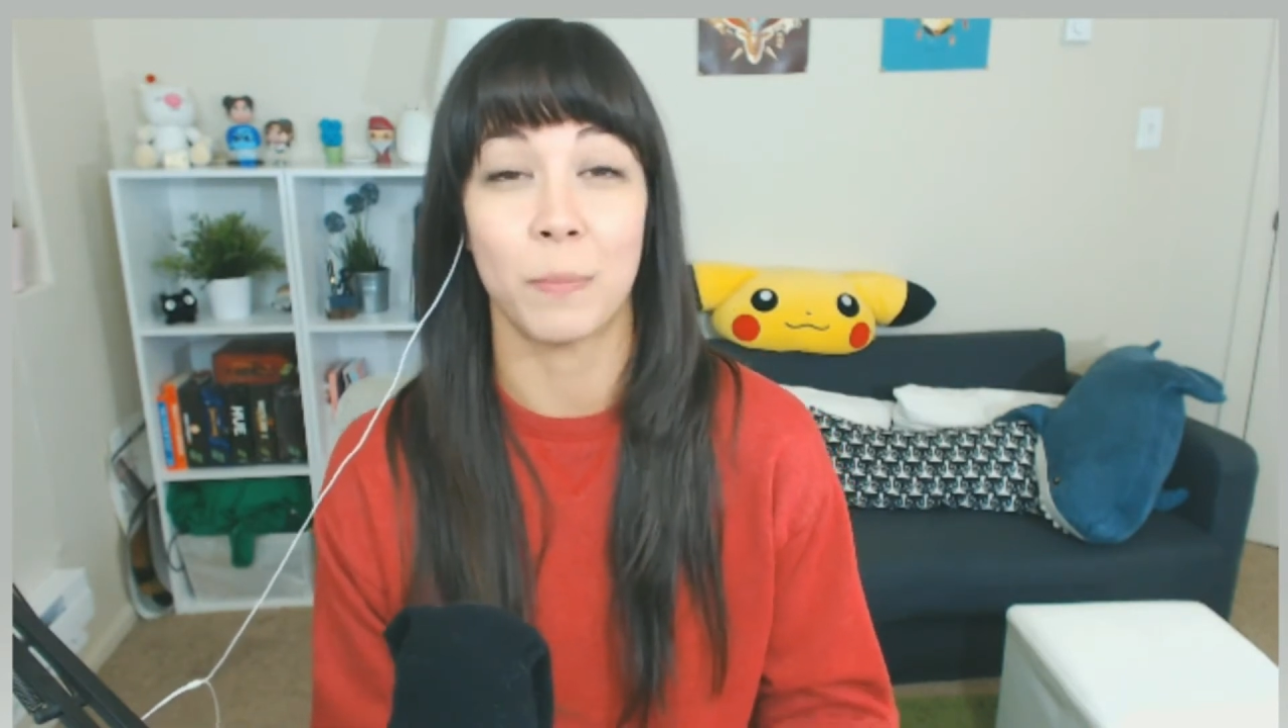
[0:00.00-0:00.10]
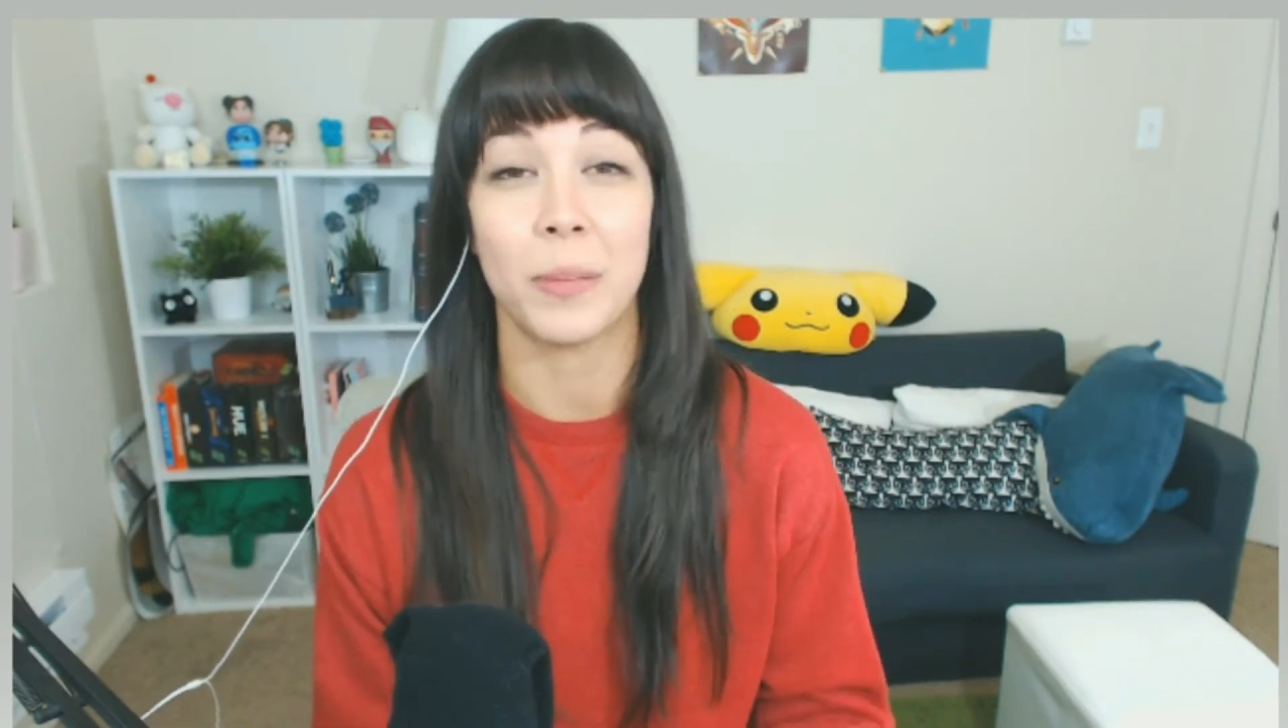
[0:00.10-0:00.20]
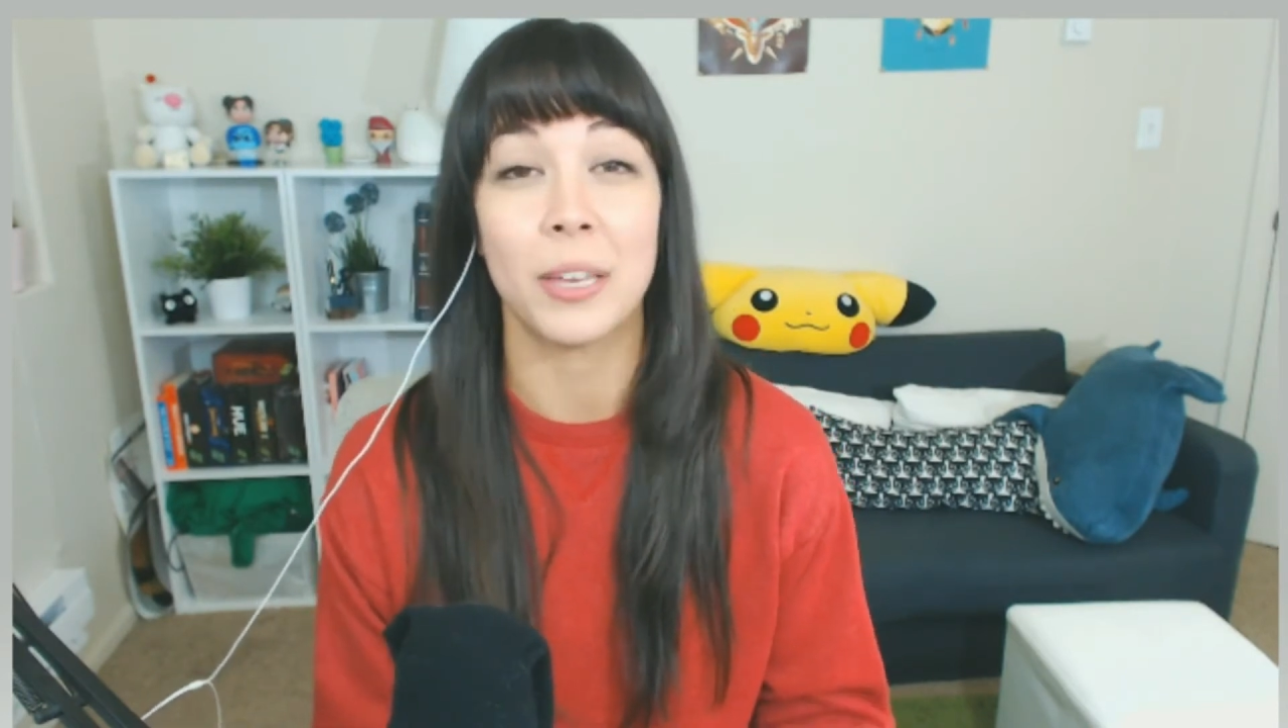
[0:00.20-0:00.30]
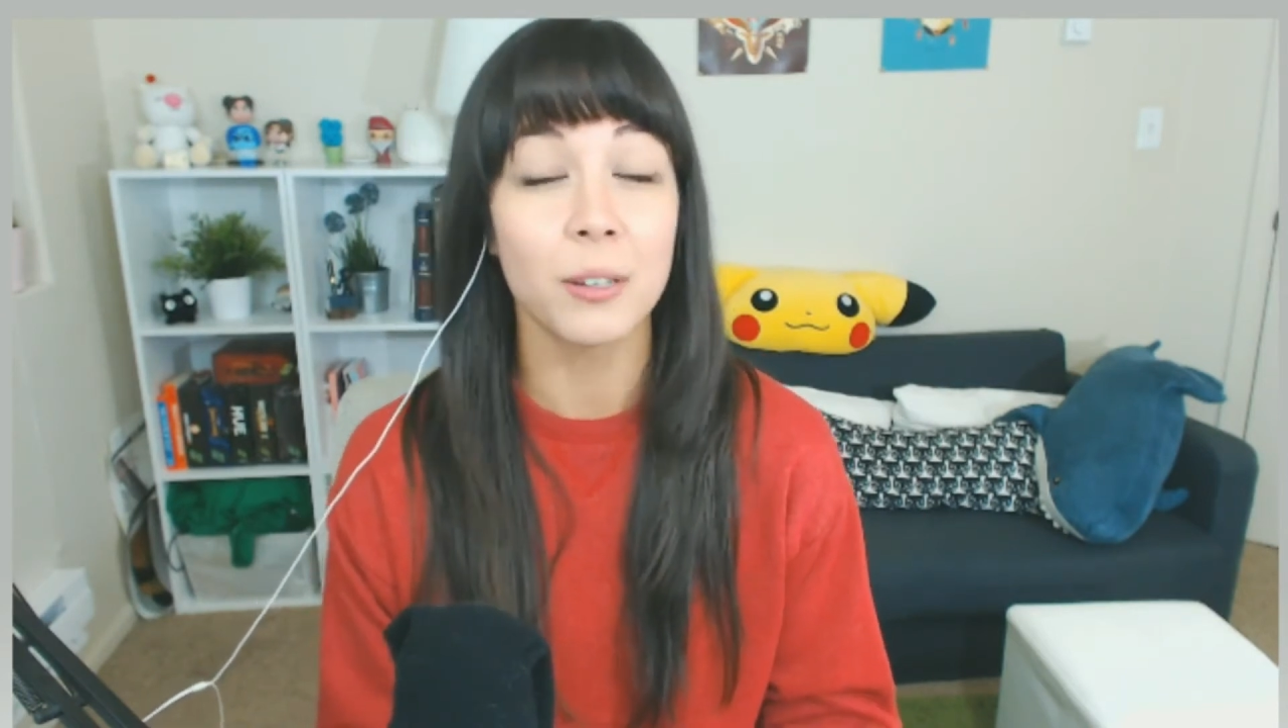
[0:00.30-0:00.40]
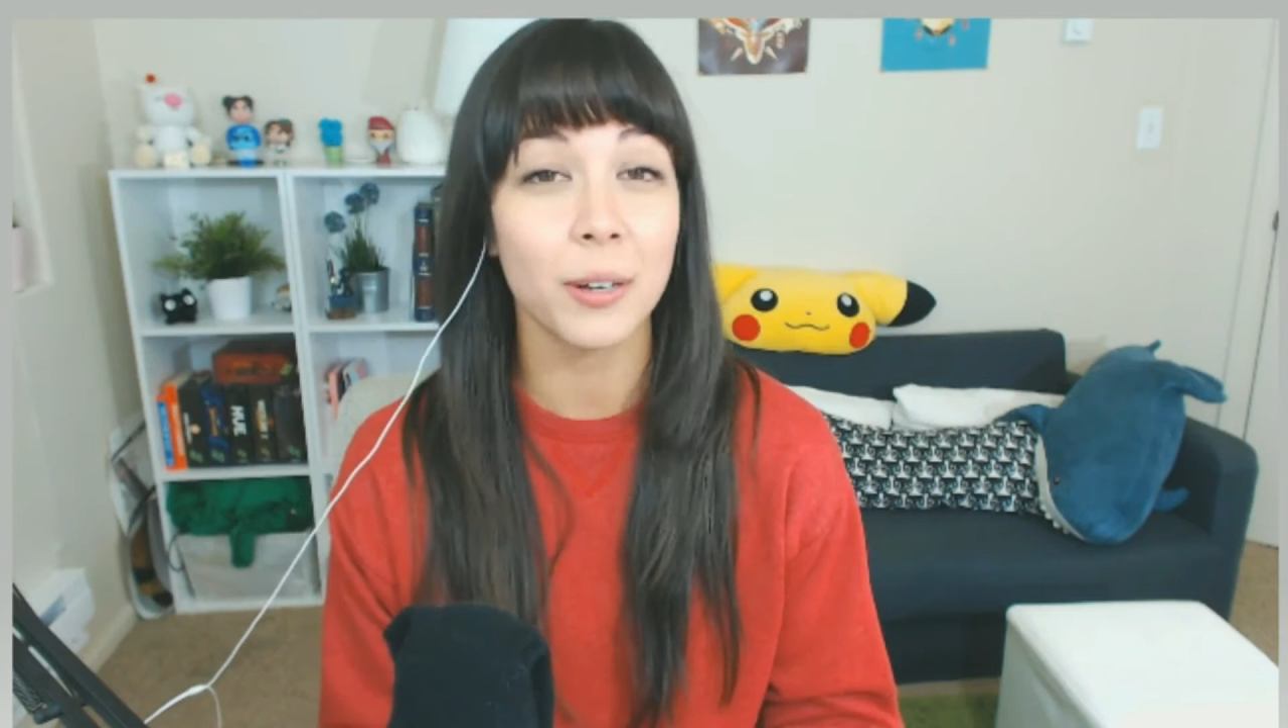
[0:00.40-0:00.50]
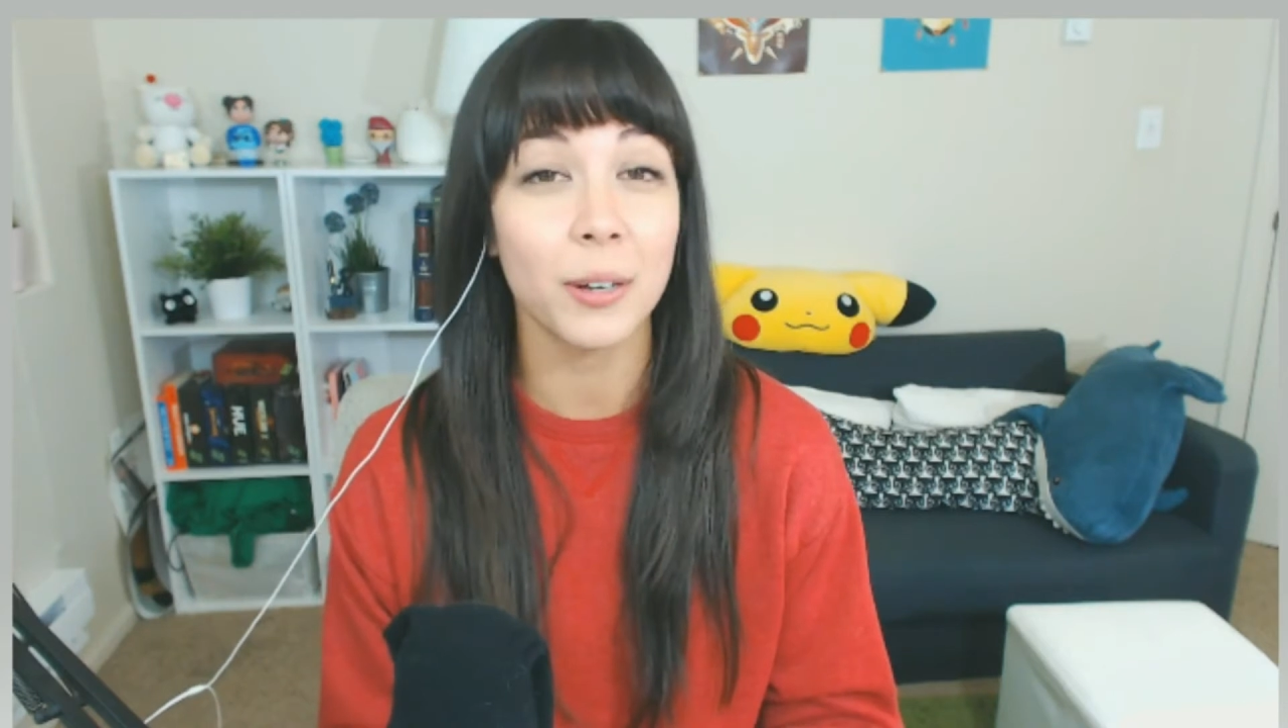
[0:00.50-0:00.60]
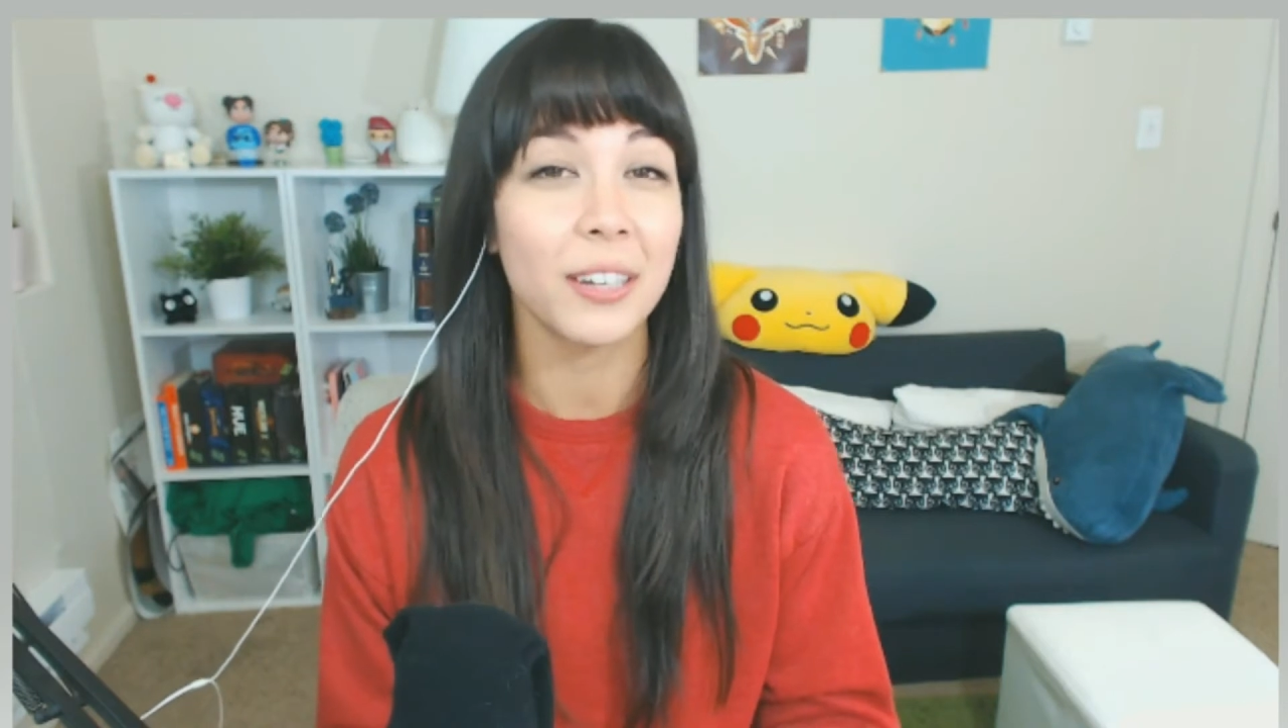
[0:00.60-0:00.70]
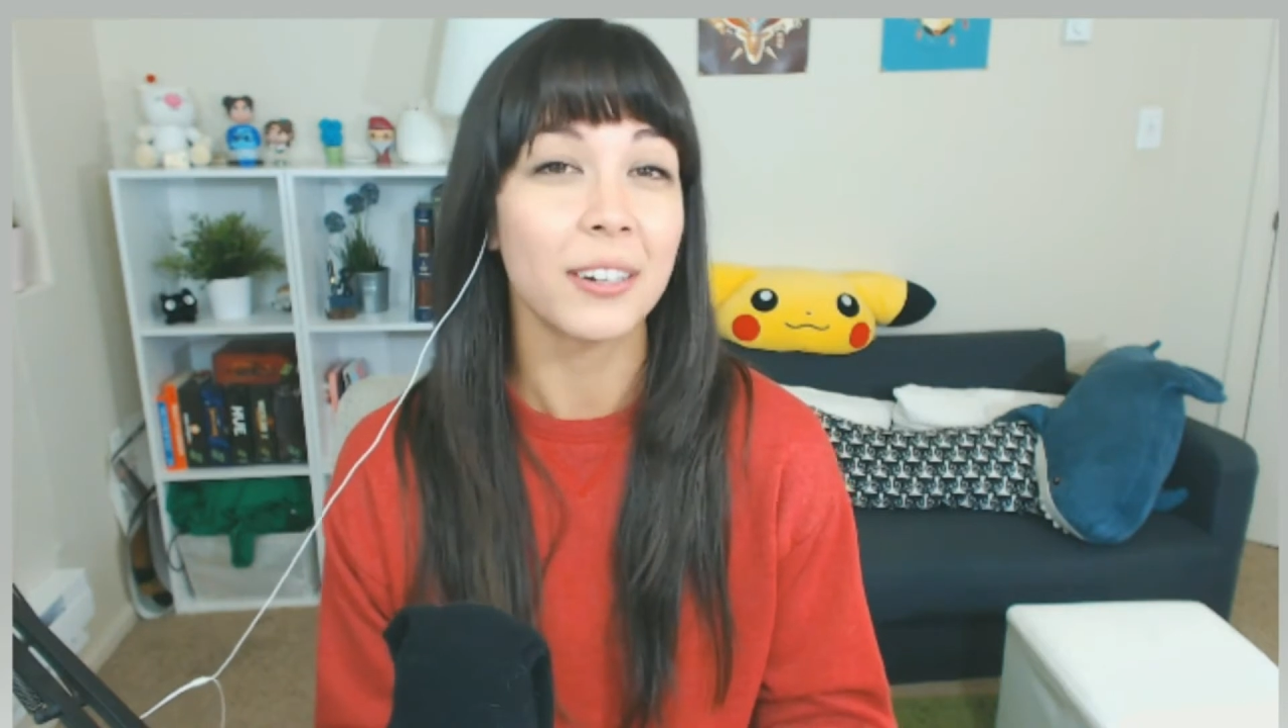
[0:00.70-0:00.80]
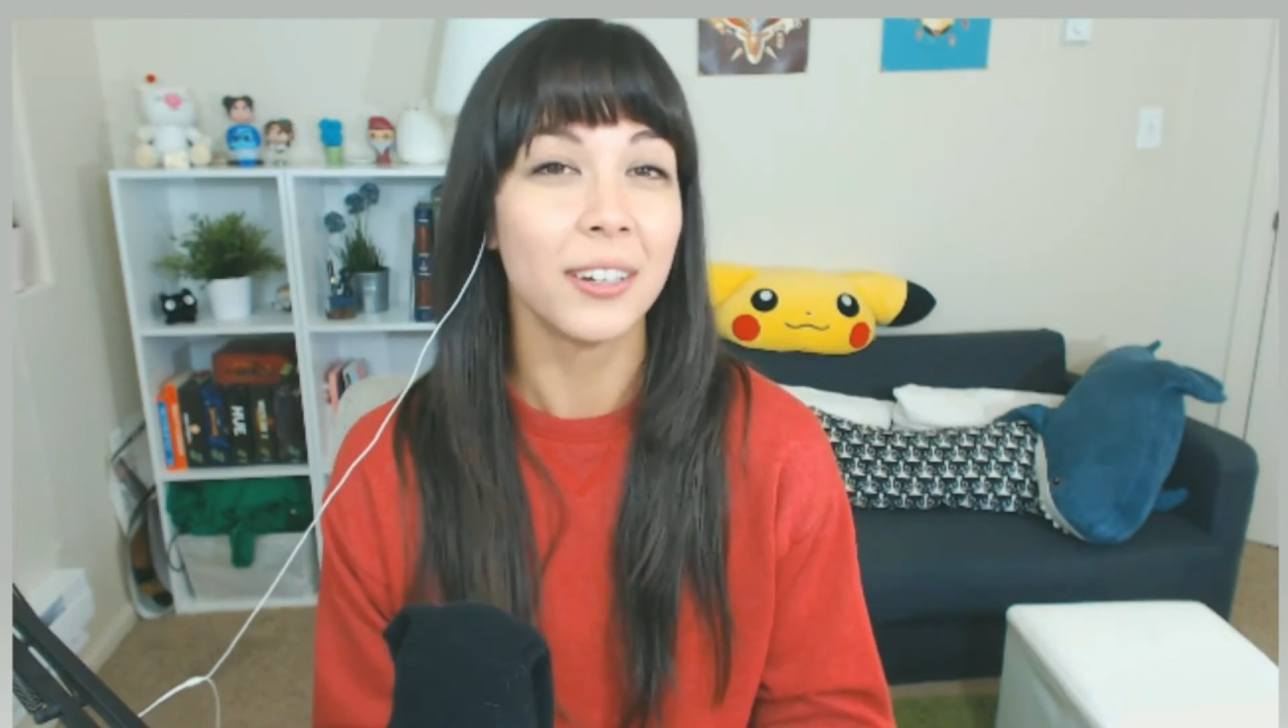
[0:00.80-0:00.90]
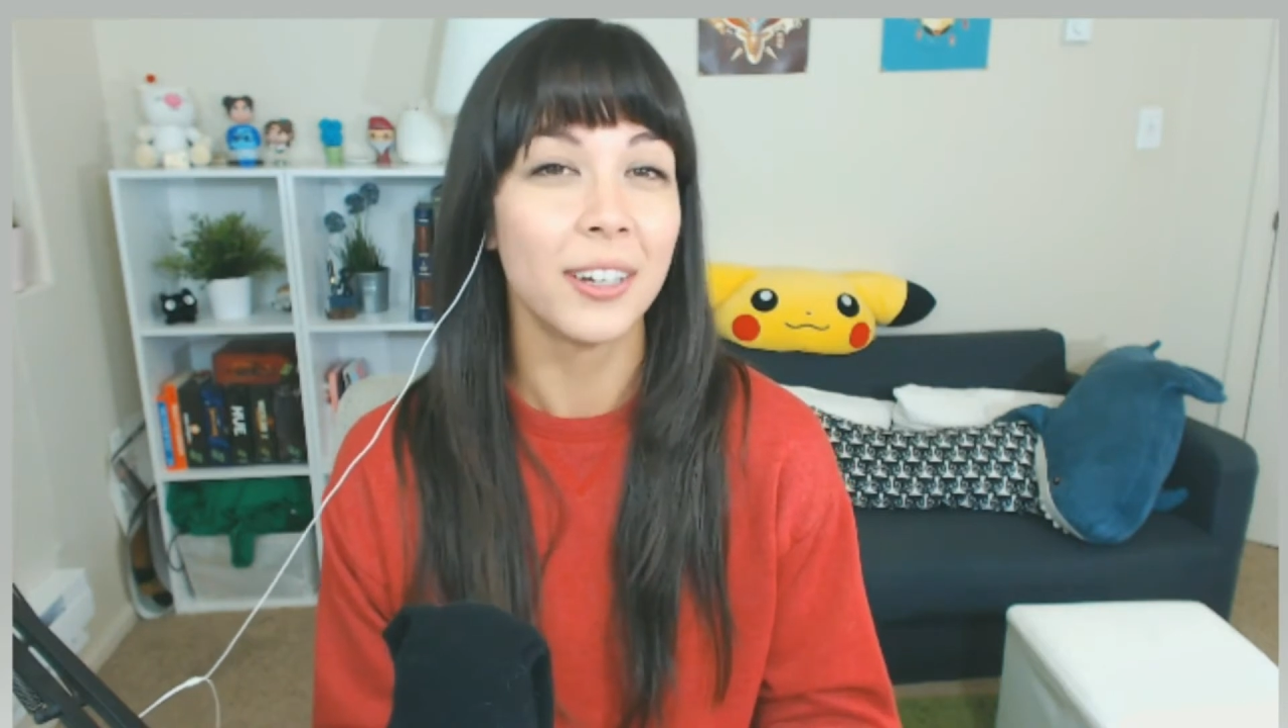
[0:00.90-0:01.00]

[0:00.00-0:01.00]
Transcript: into it.